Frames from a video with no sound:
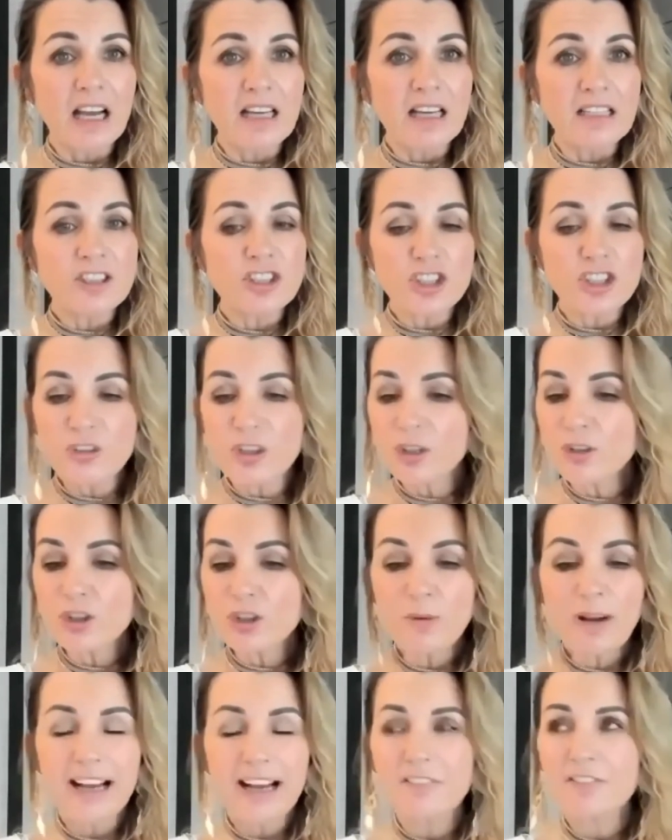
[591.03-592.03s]
And, you know, you
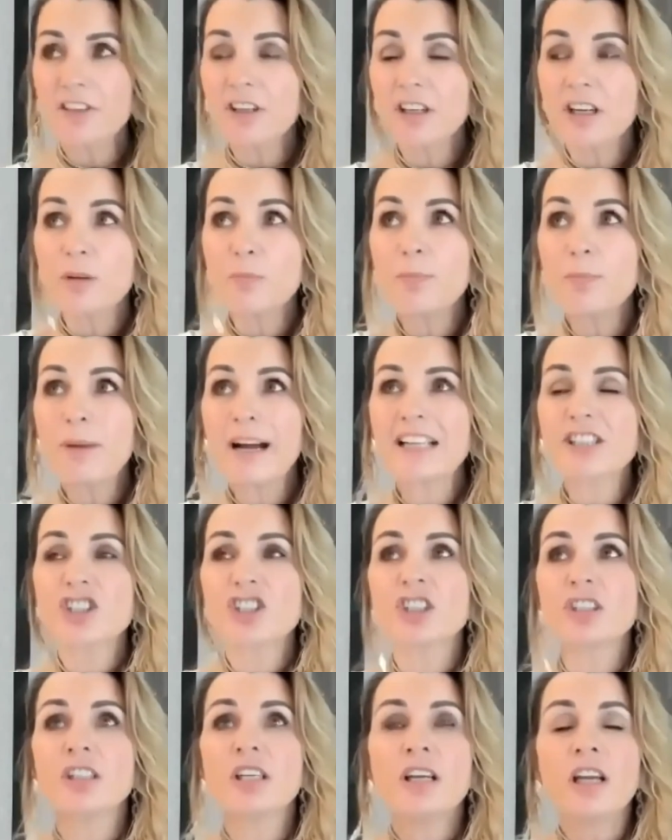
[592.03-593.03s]
have the
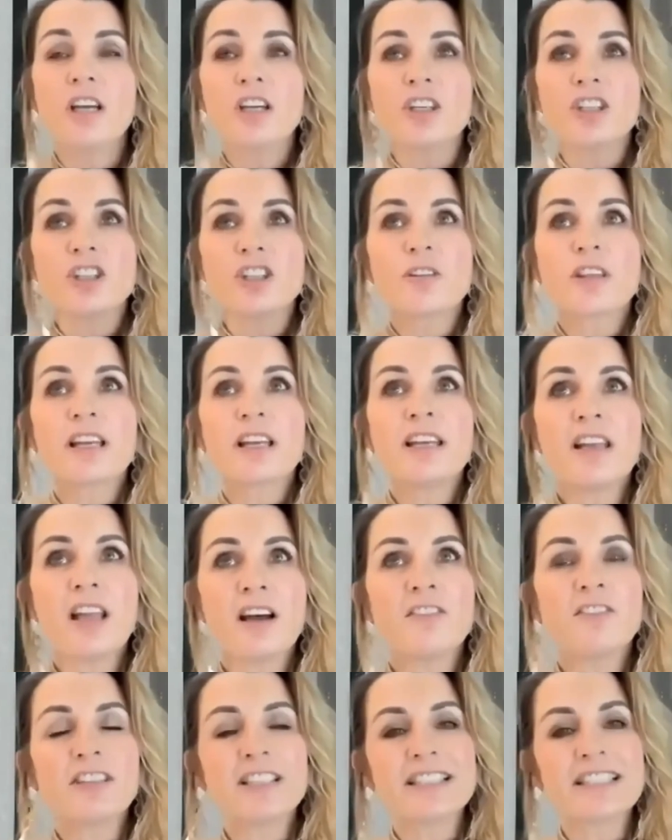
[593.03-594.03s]
compassion, you know, the
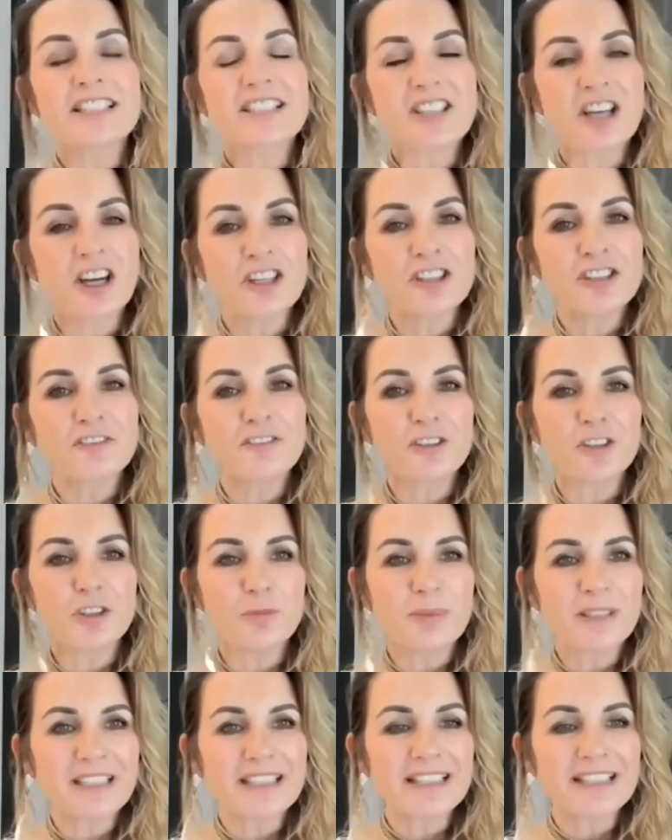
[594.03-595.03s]
love inside of you,
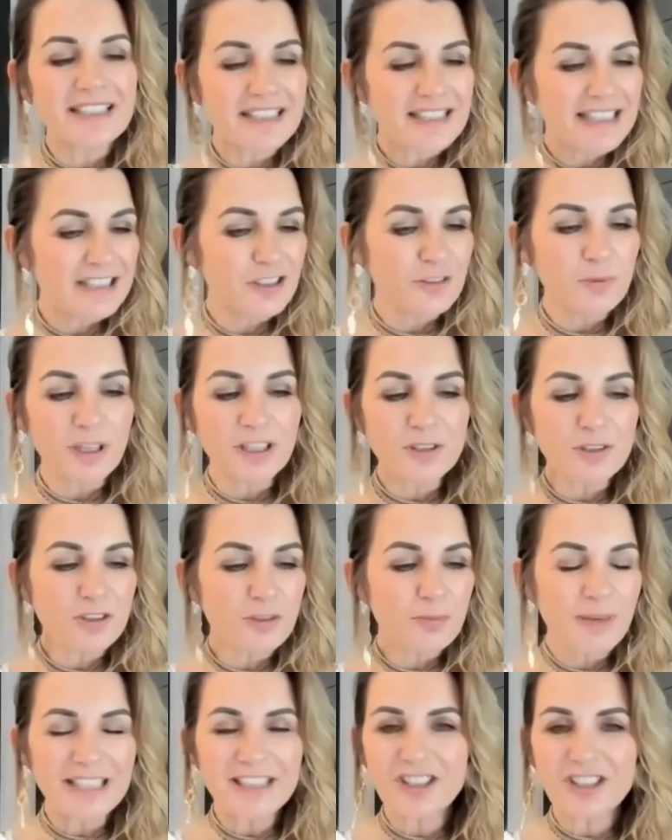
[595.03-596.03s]
because as you
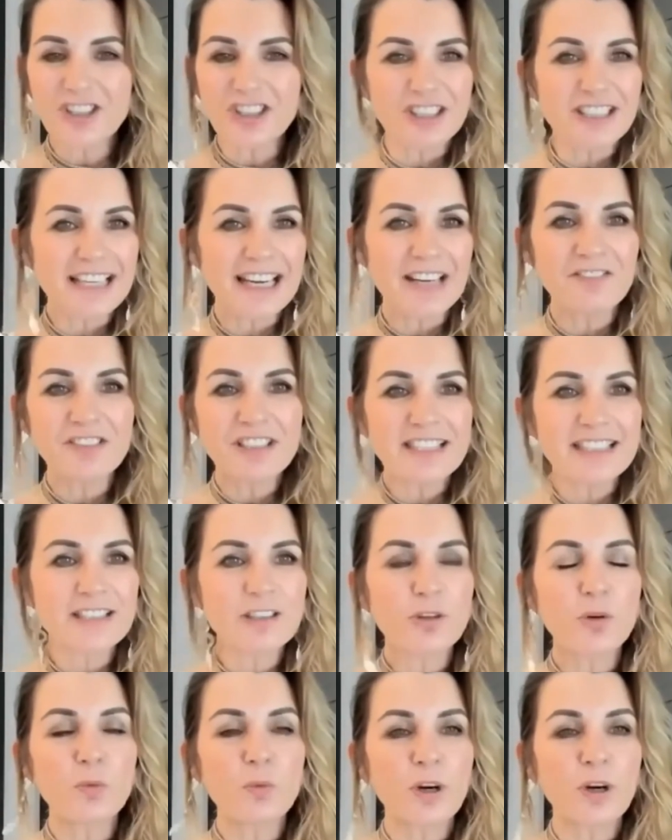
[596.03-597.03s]
mentioned, every
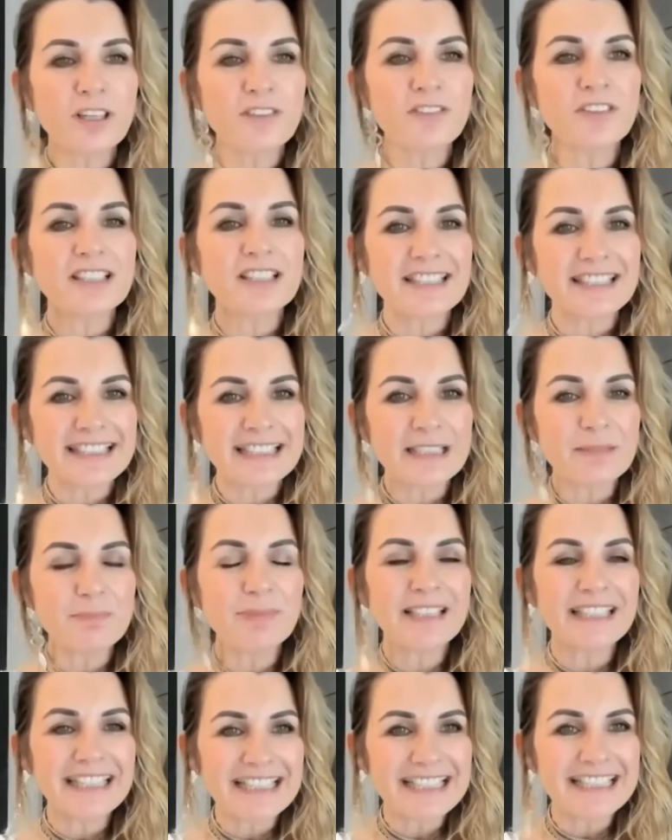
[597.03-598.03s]
single one of us
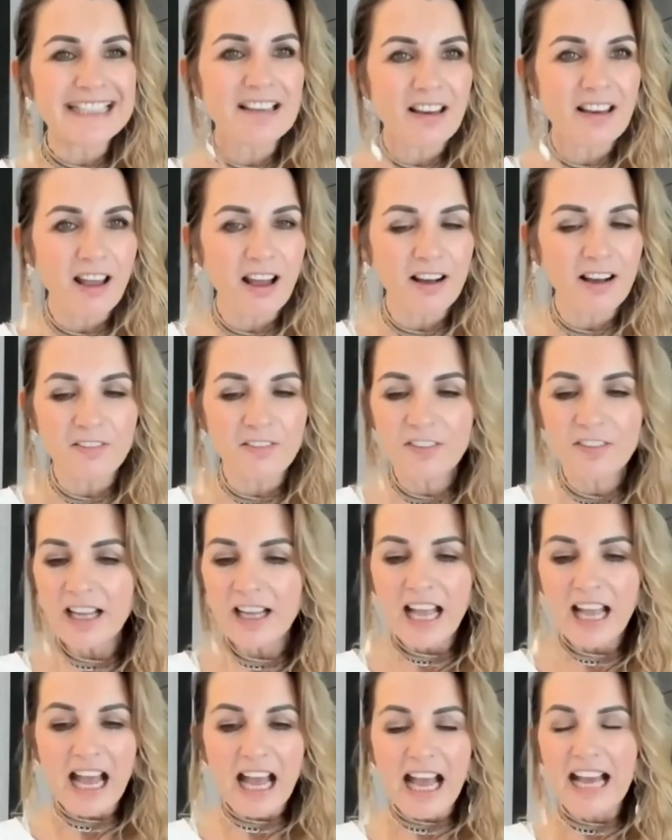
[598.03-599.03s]
deeply is love.
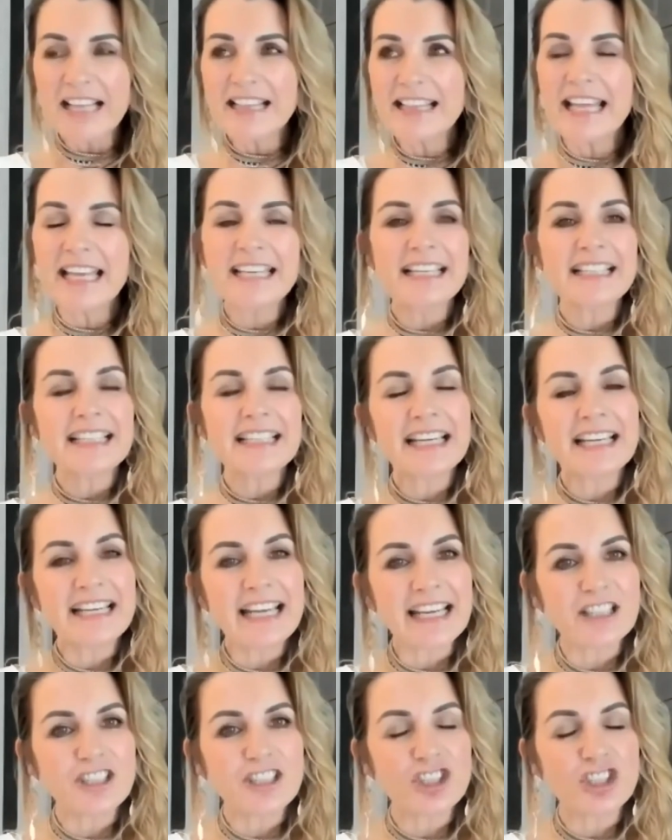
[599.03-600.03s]
And then
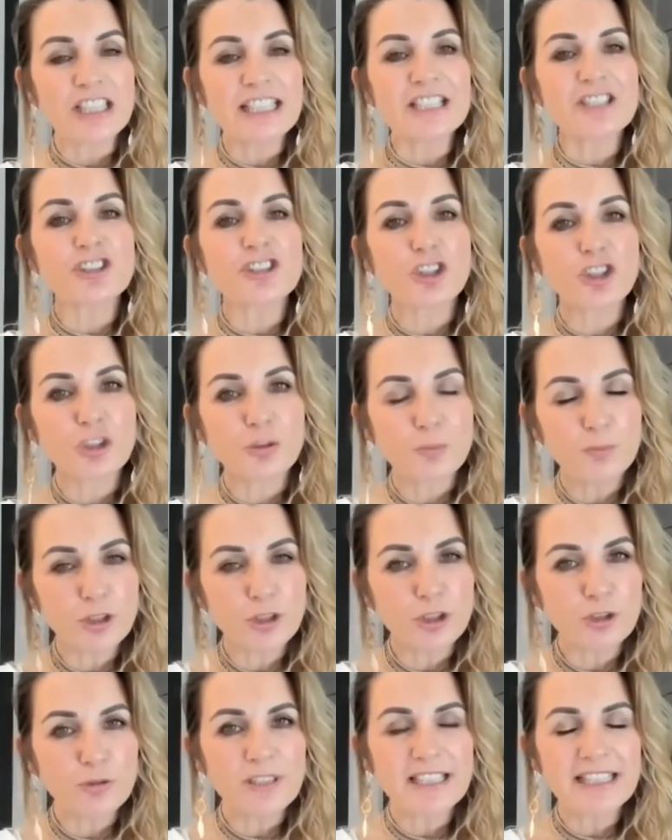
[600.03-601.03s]
connection, it's a
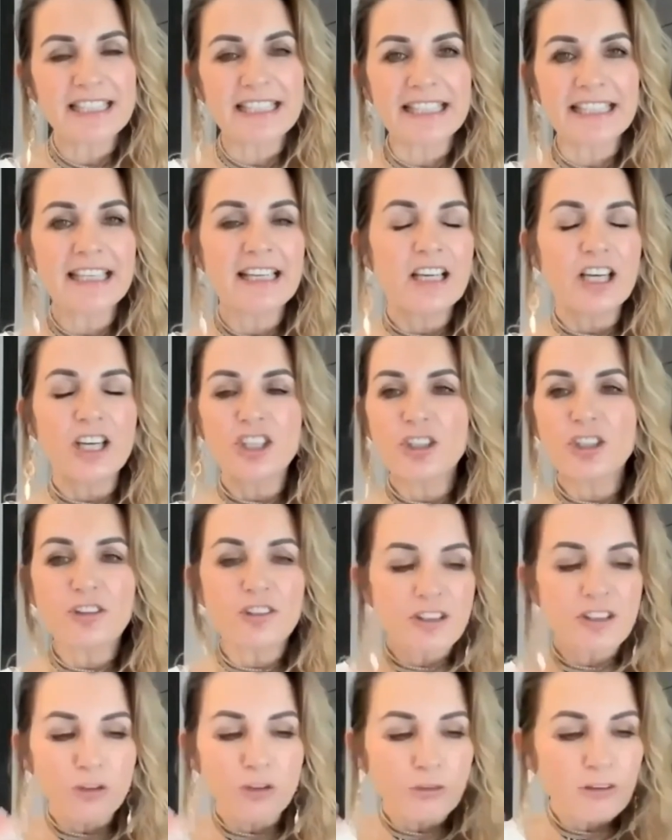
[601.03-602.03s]
community.
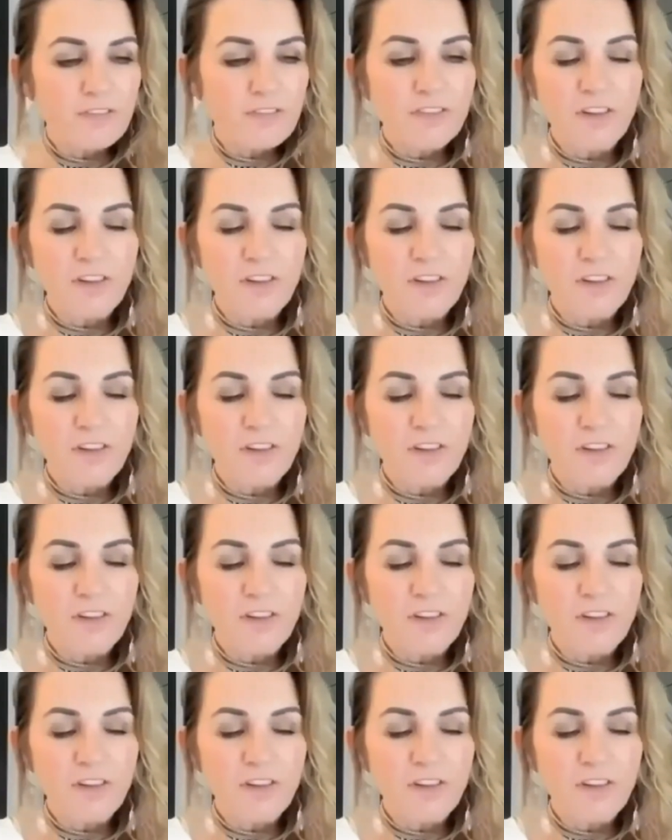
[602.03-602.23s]
your